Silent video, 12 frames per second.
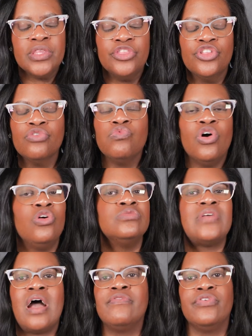The
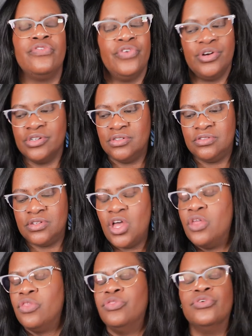roles have reversed.
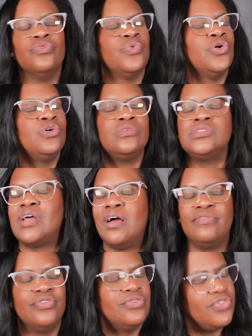The roles
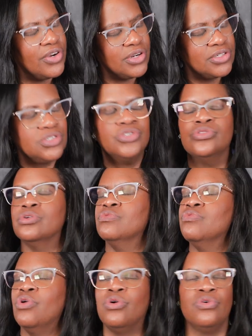have reversed. The
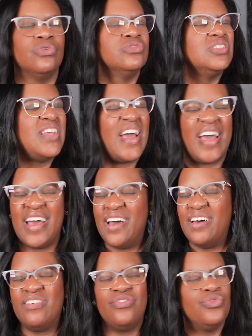roles
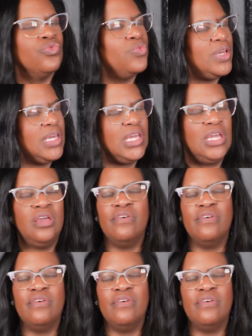have reversed.